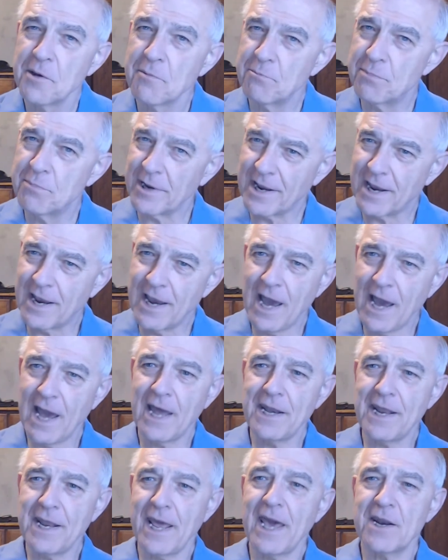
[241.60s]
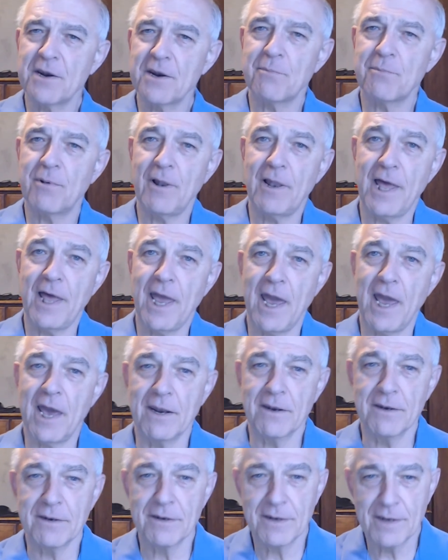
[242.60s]
But God had a
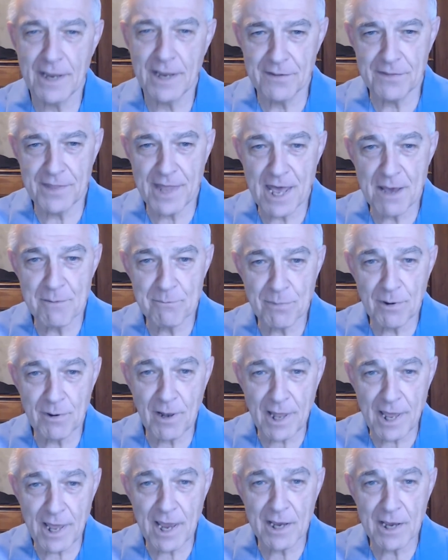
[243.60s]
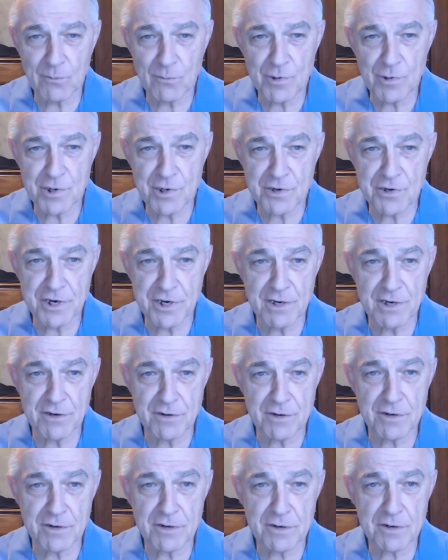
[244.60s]
plan. And that plan was
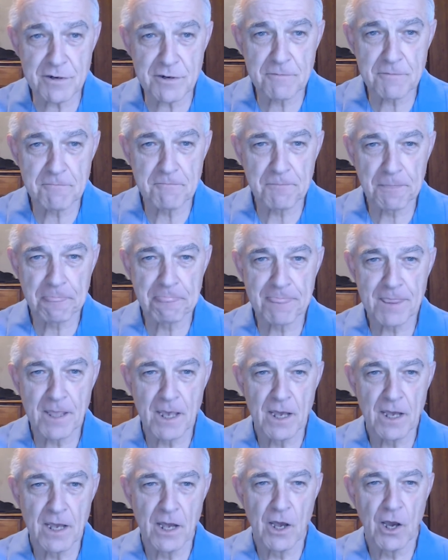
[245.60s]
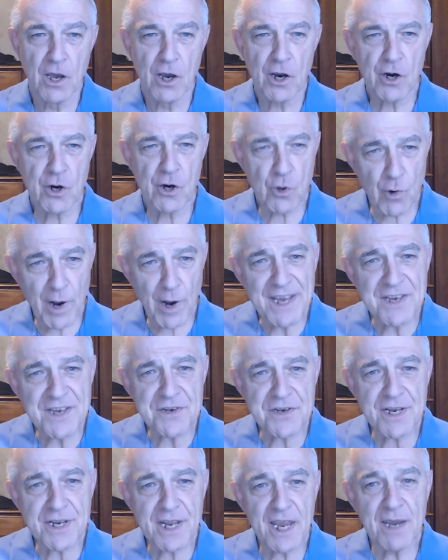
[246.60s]
Jesus.
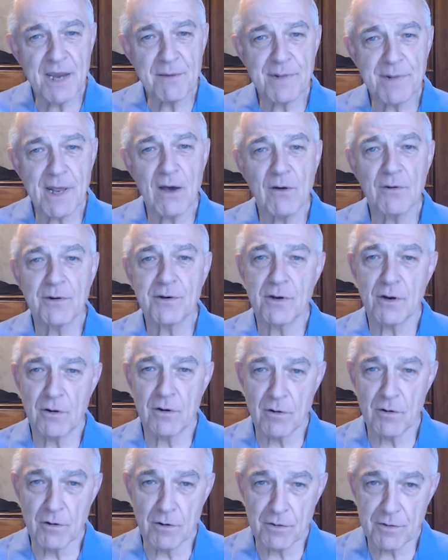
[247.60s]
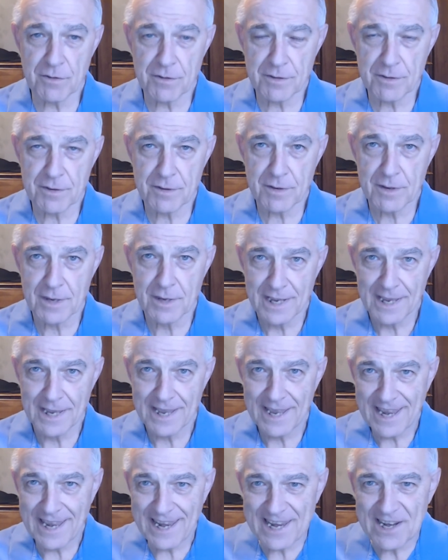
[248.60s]
Christ came down to earth.
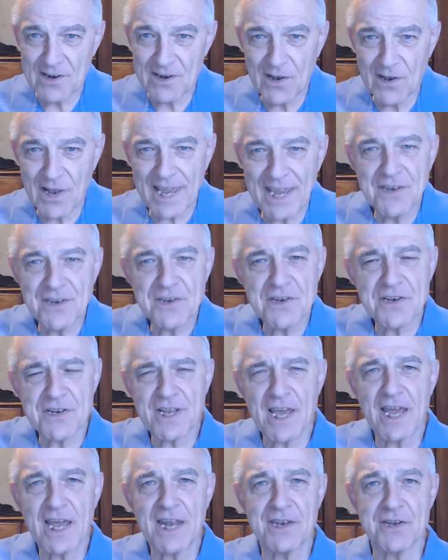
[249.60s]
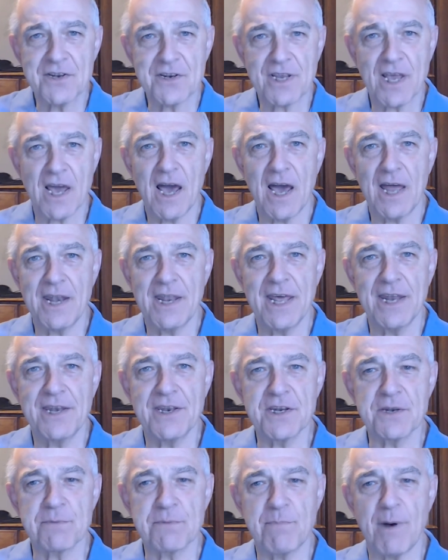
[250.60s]
He laid aside his Godhead,
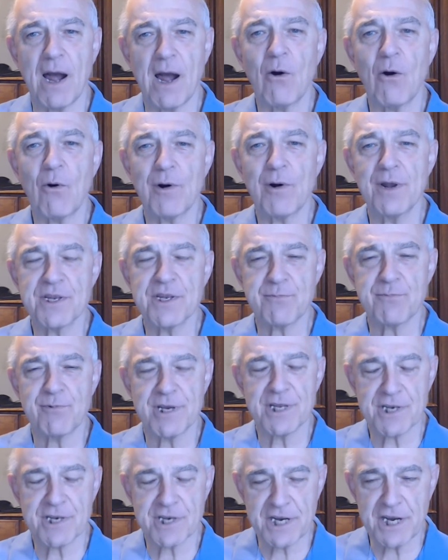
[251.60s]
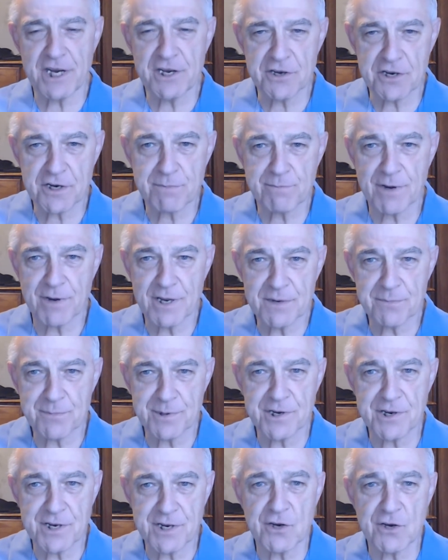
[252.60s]
his power, his prestige, his
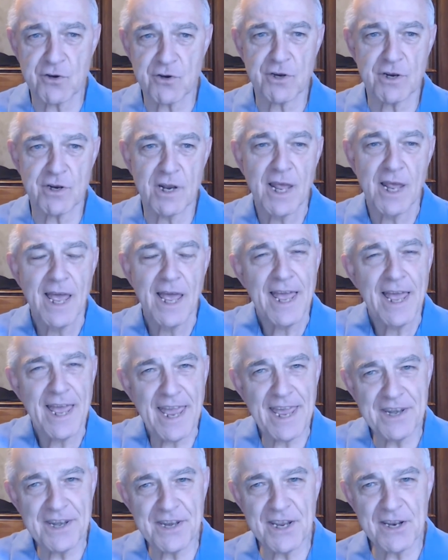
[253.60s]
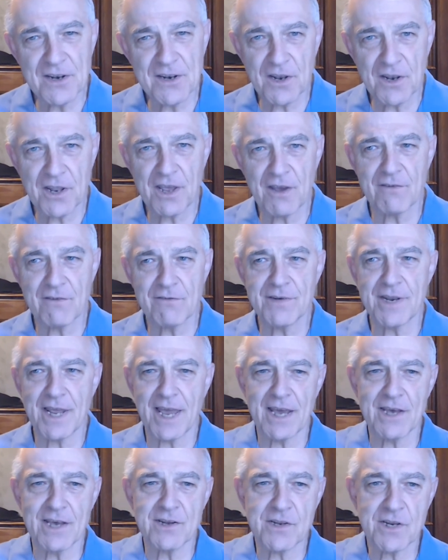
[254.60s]
position, and he lived
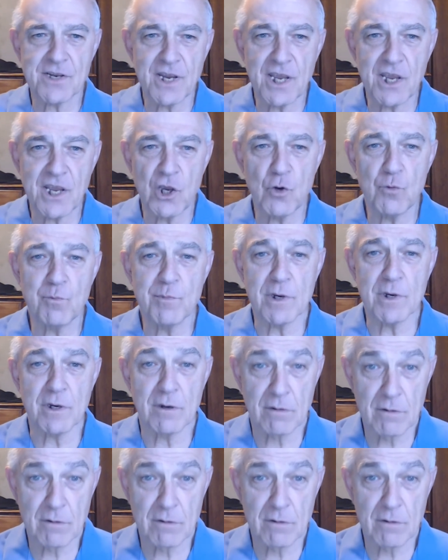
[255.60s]
as a human.